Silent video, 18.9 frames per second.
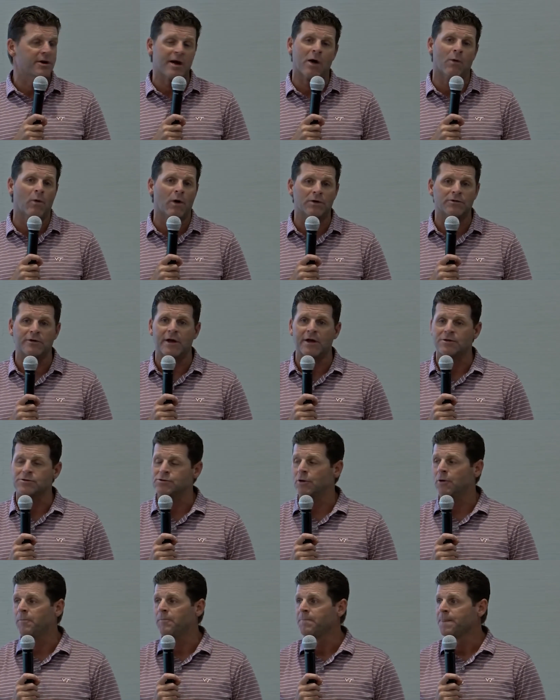former defensive
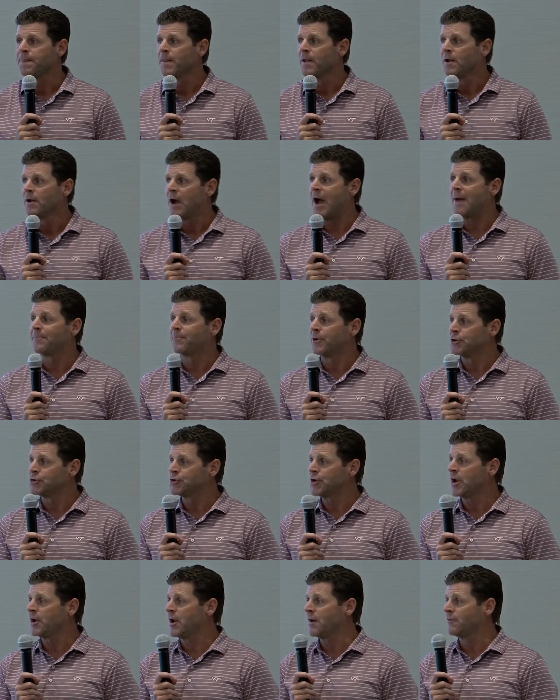coordinator Bud Foster
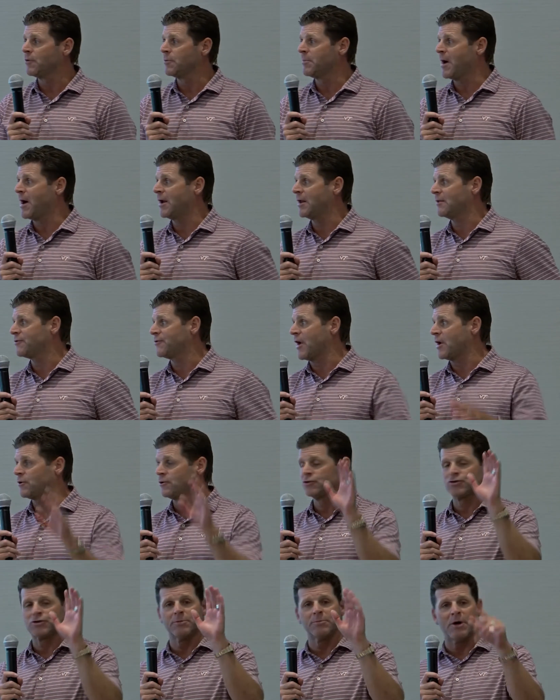speaking to the club
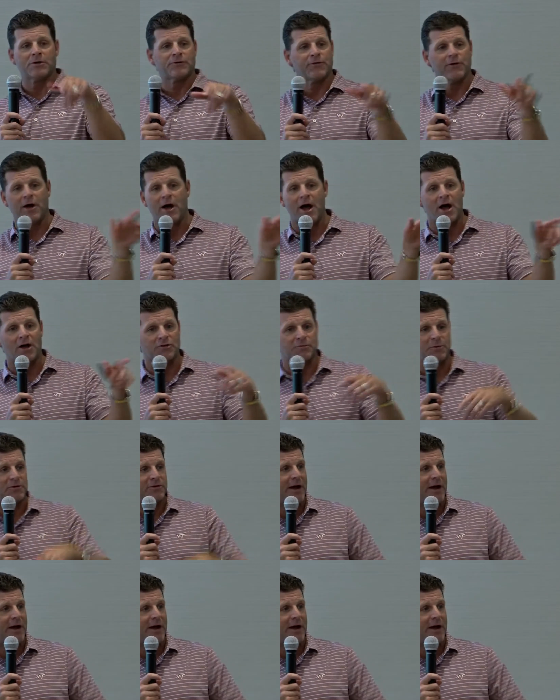right then and there.